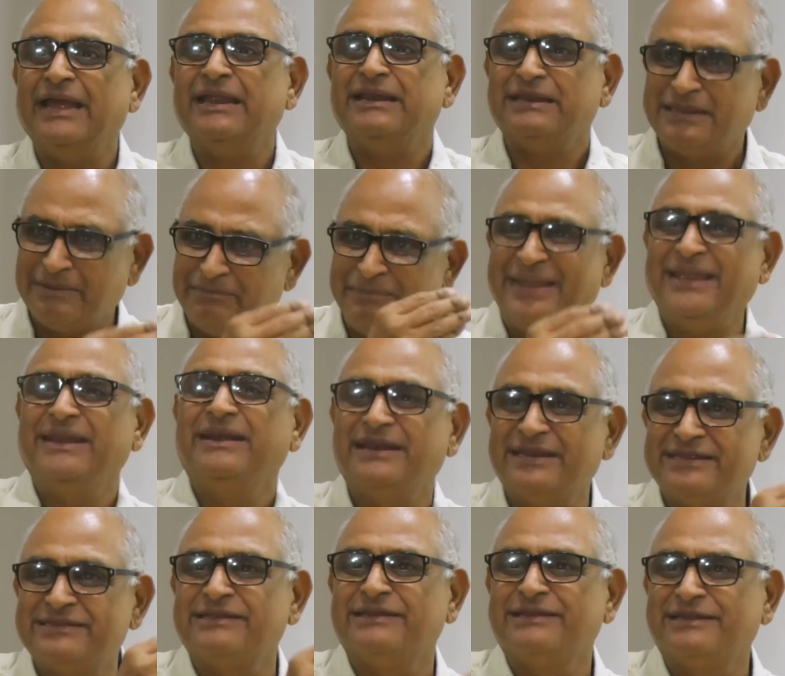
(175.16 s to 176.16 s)
and the main
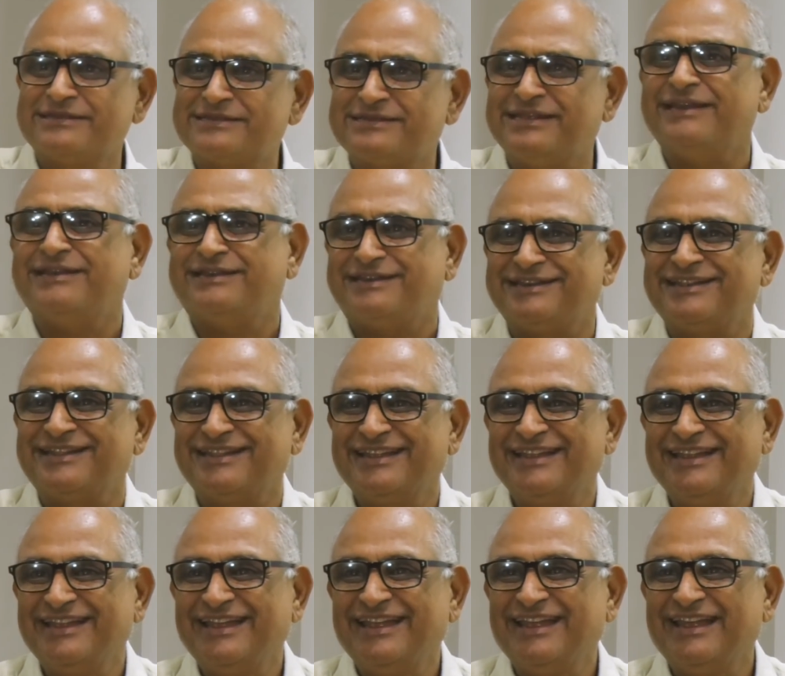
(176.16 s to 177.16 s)
reason is that
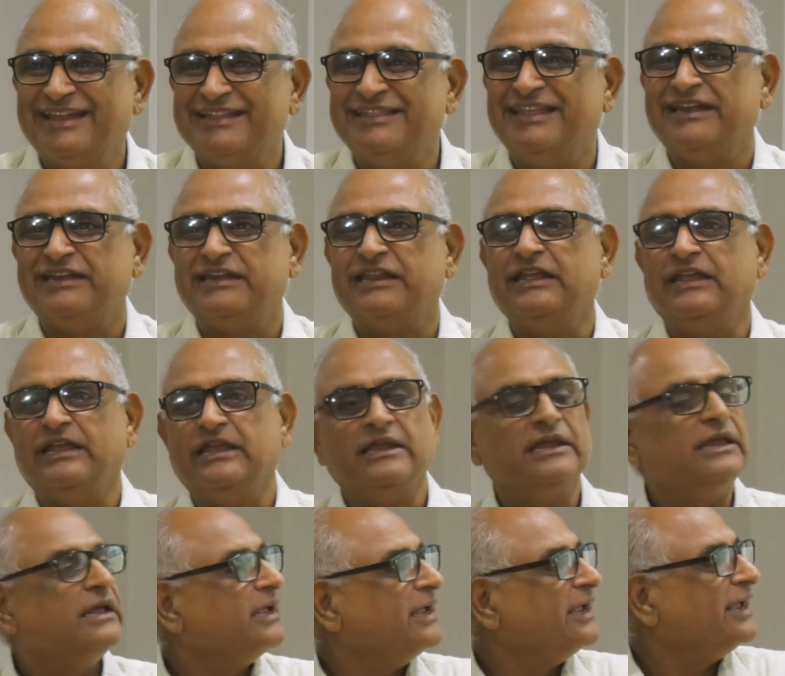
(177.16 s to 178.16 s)
that he
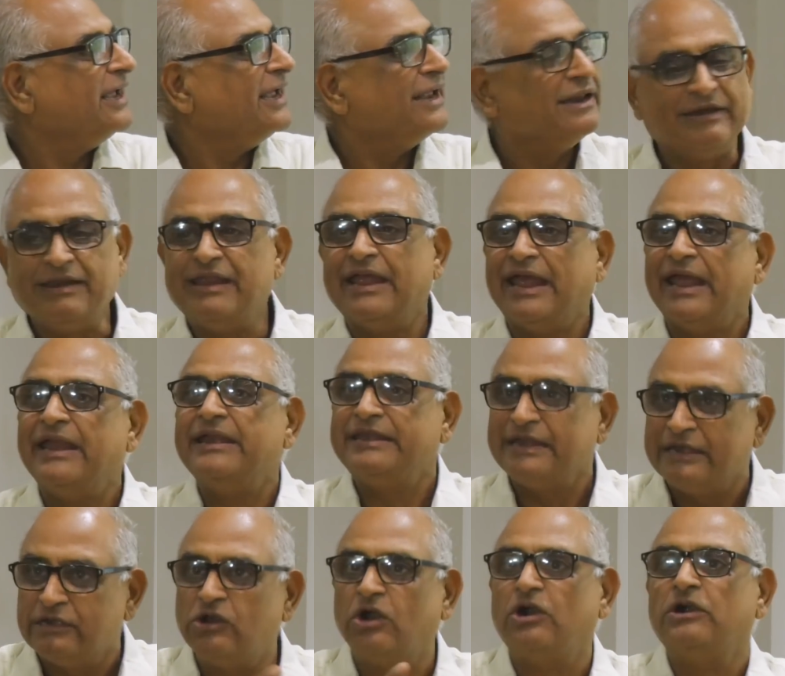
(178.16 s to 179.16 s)

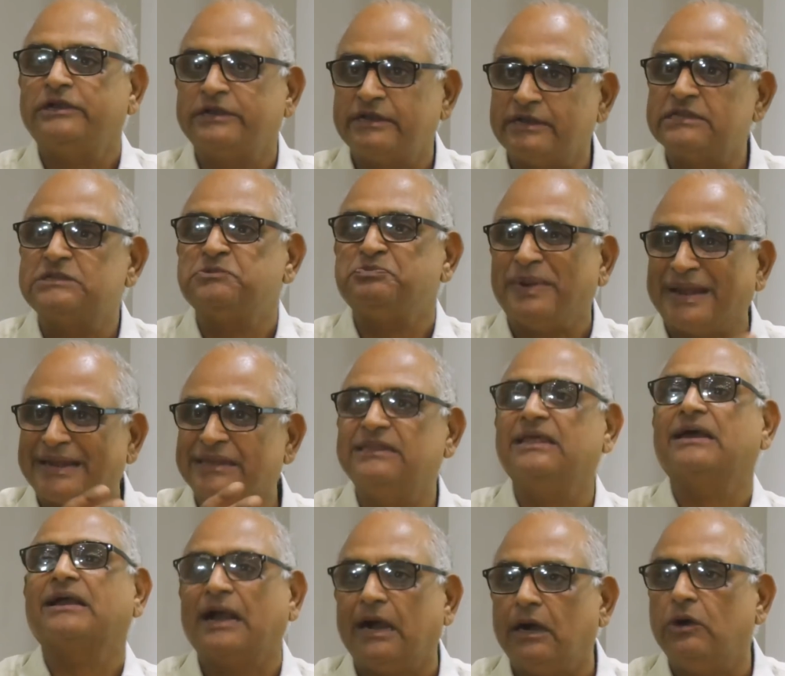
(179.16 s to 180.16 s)
did not
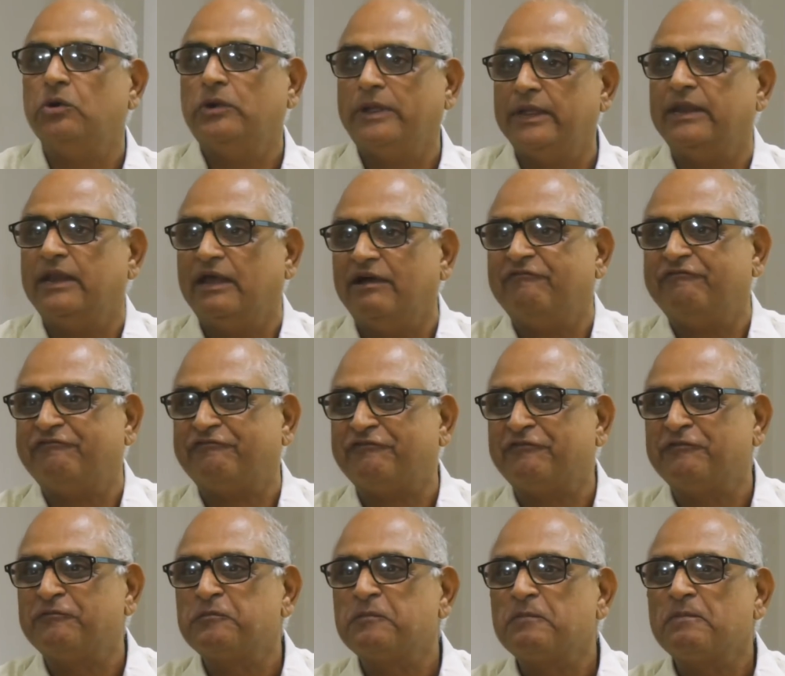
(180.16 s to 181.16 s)
respect the cow enough.
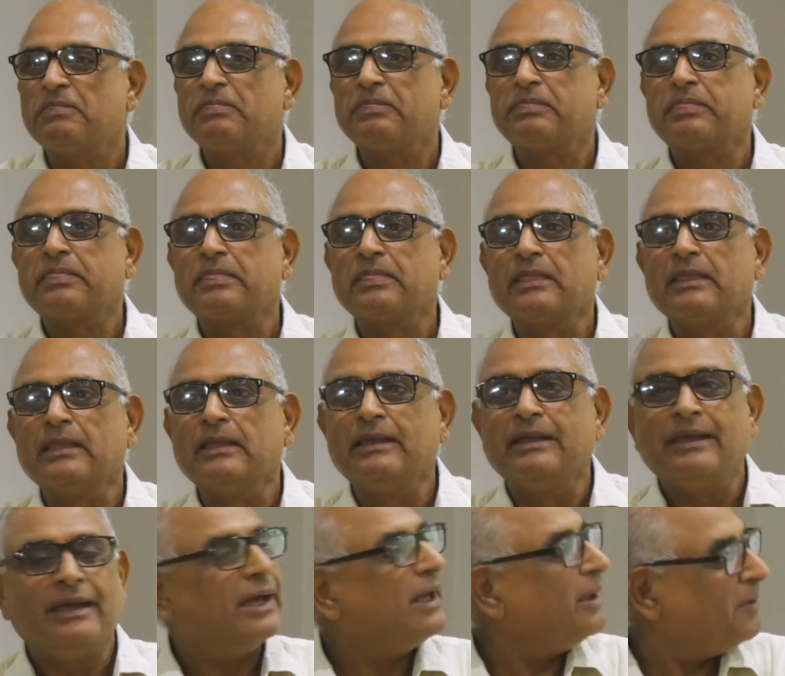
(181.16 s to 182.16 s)

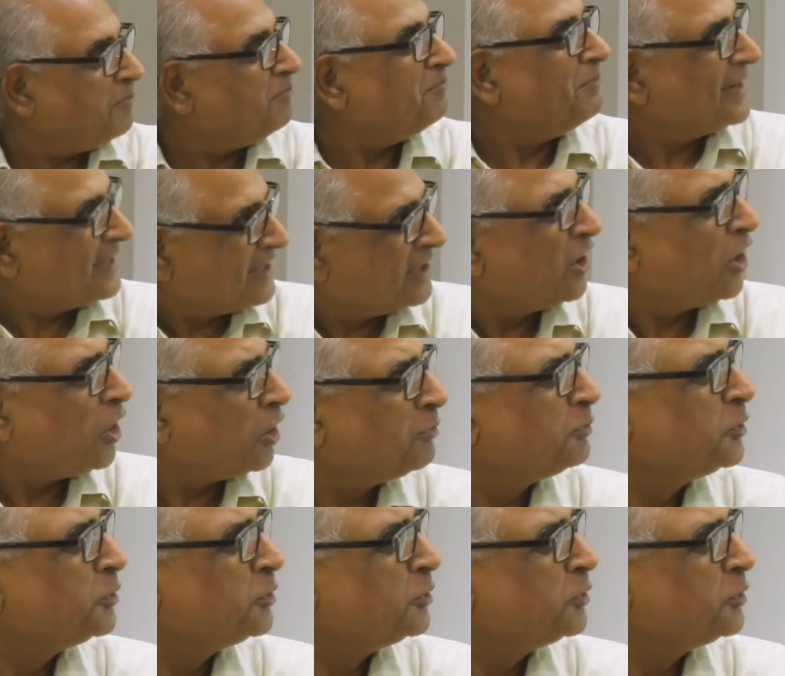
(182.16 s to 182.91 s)
Uh, but now